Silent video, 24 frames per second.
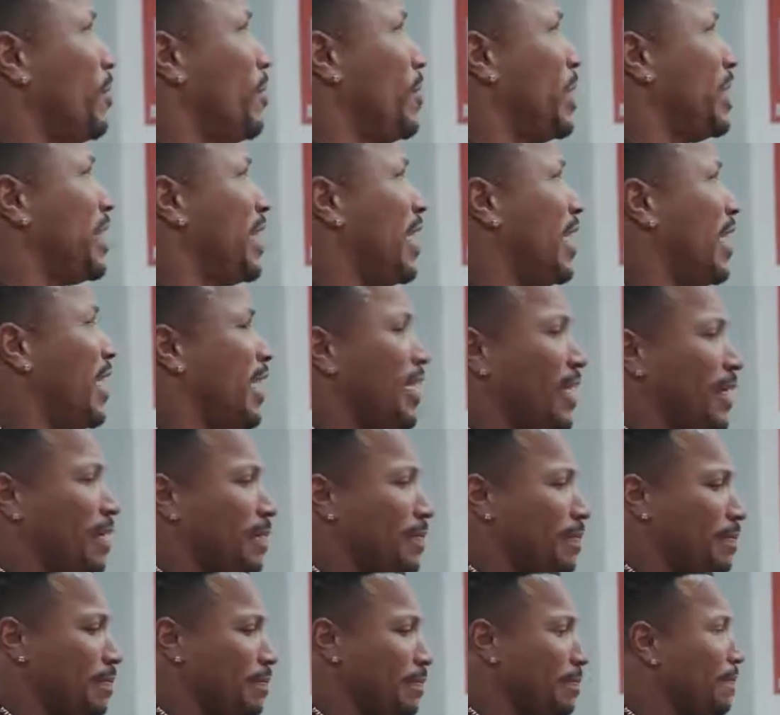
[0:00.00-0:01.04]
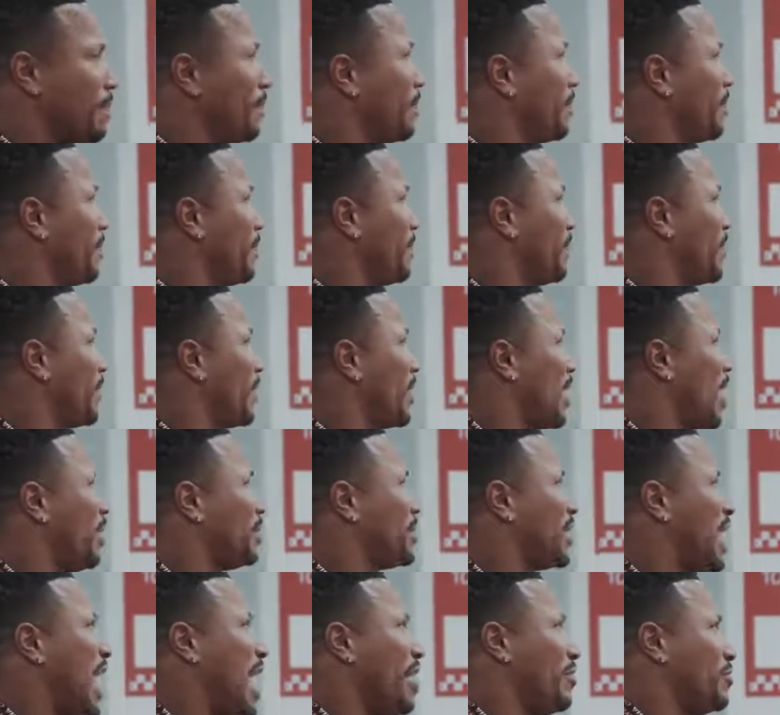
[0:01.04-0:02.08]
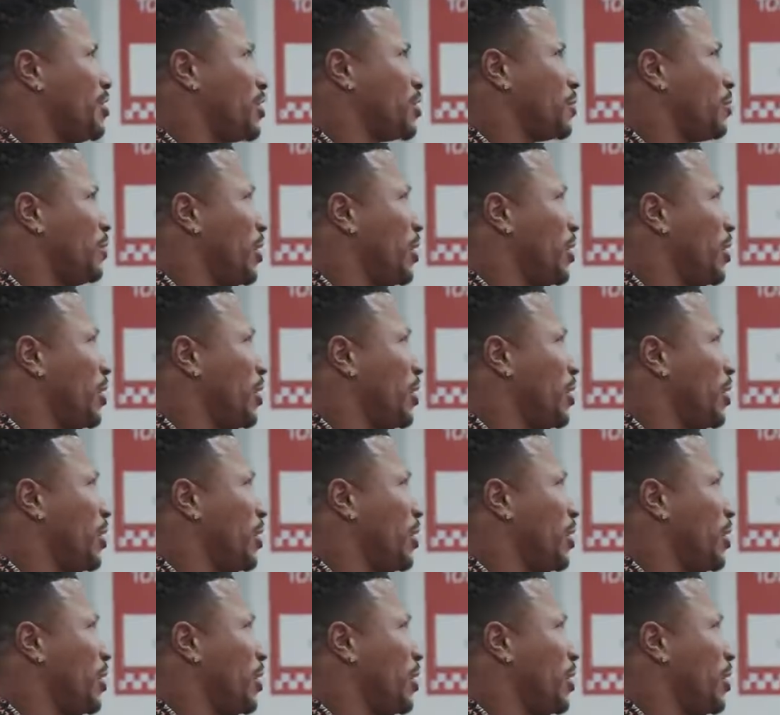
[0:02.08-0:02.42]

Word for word: with, uh, I was have just